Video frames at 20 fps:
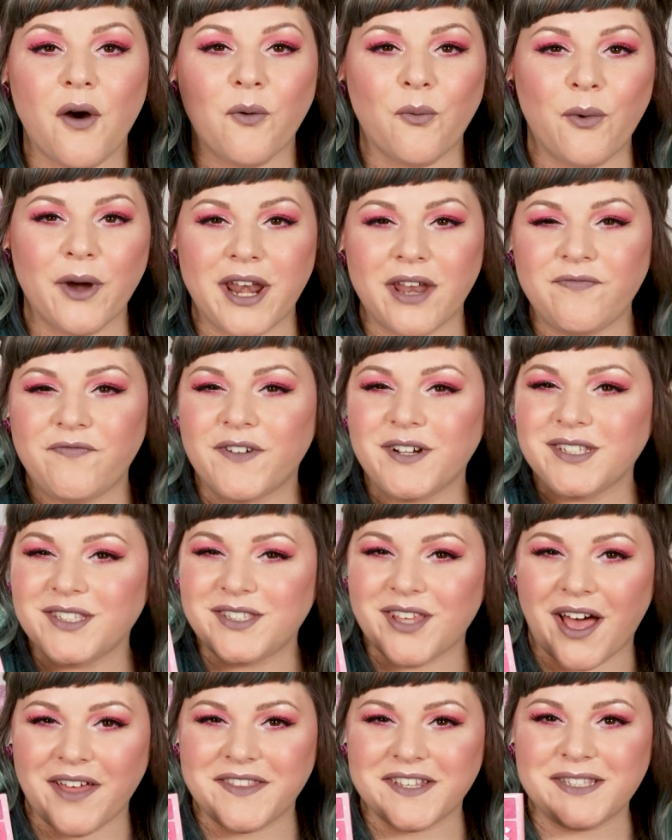When I first
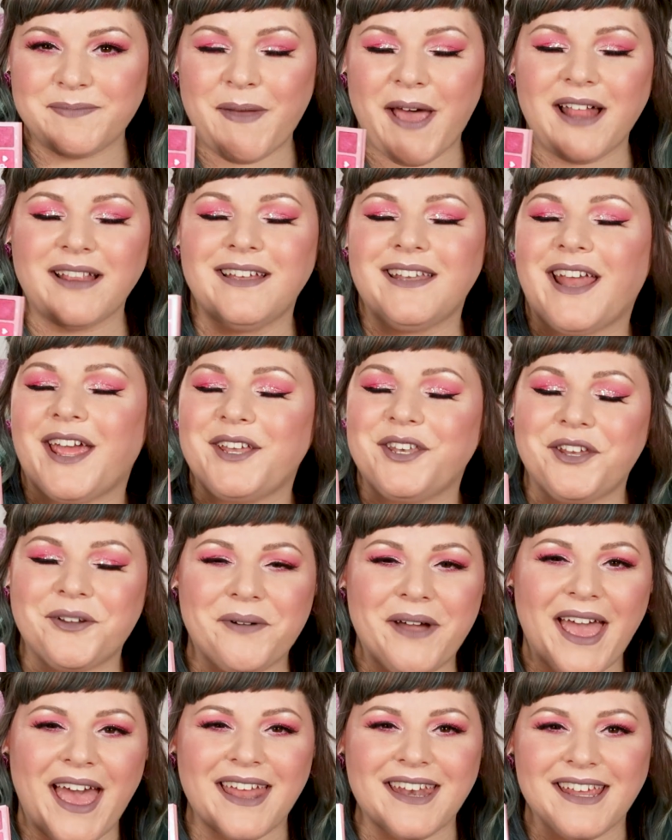saw this palette, I knew
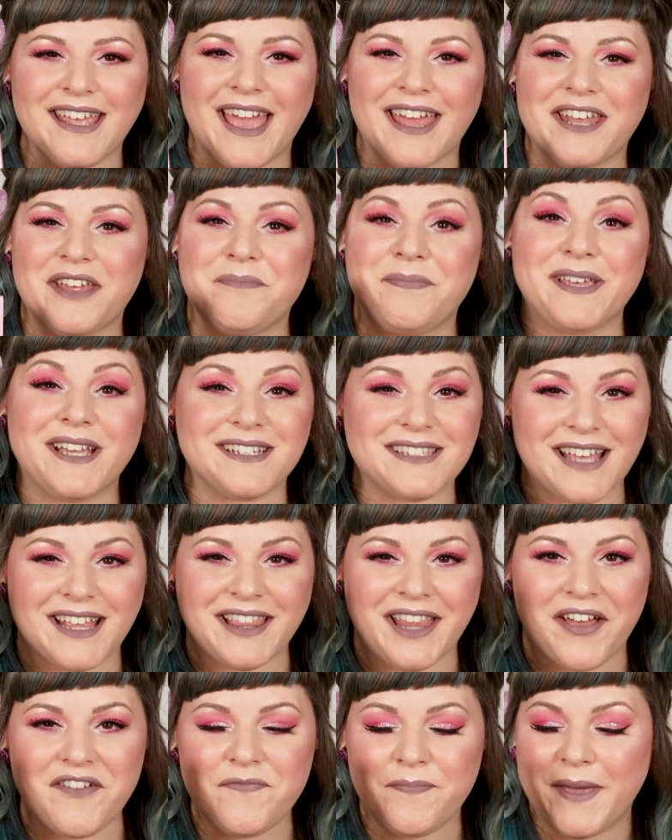I had to get it because I
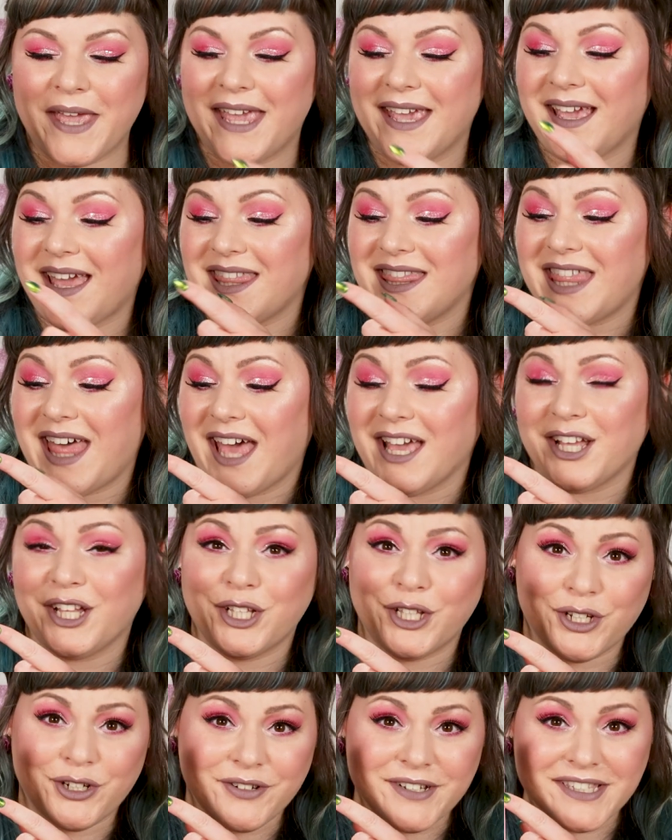love pink. That
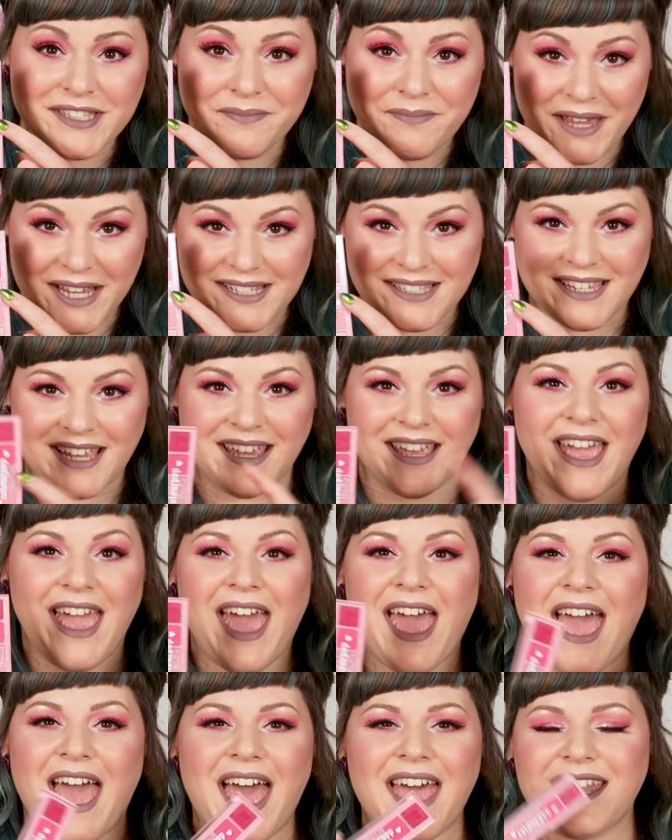glitter is amazing,
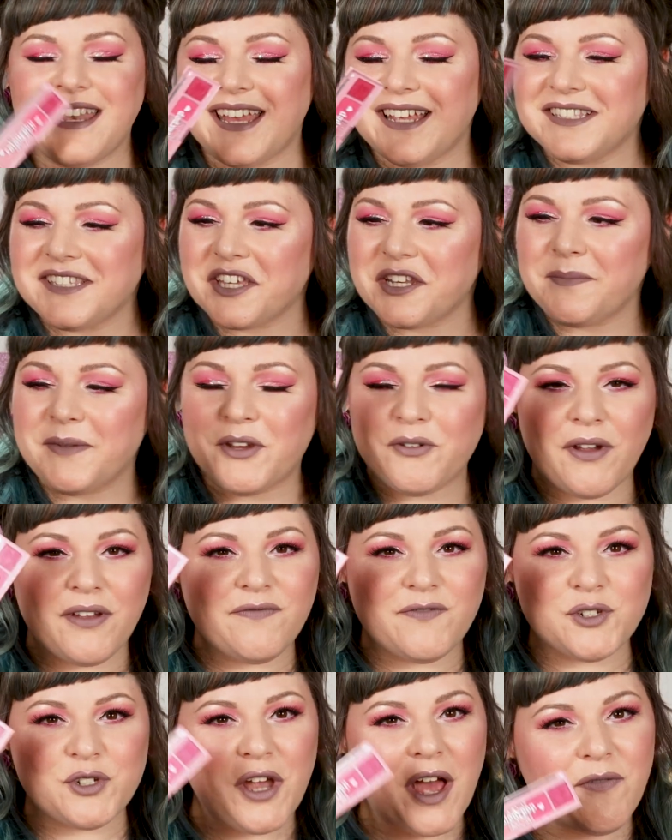and it's gonna be
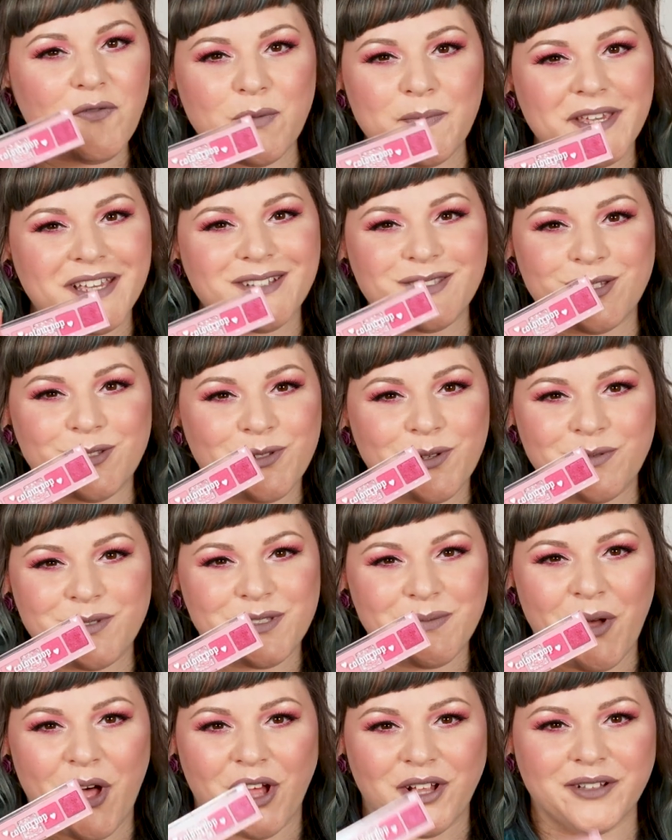great for travel because it's so
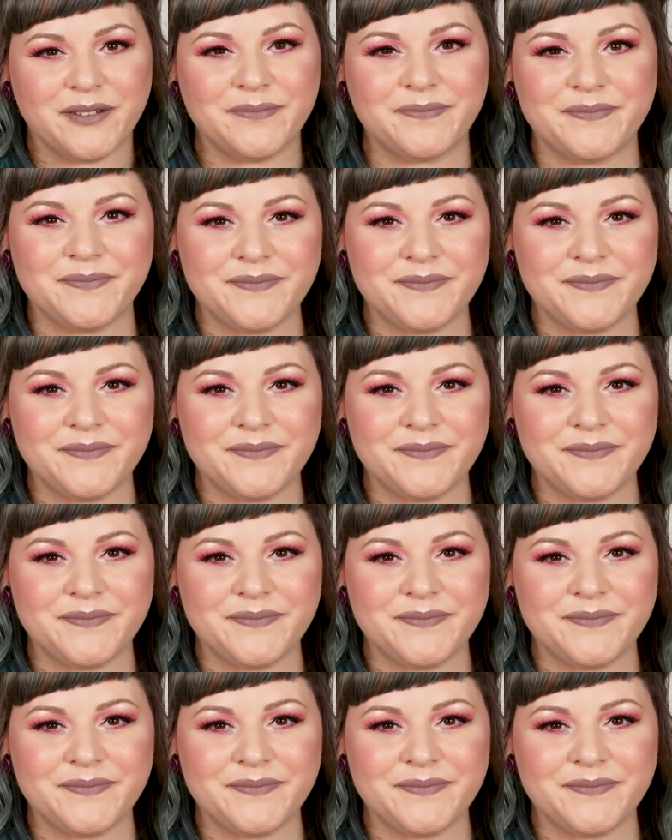small.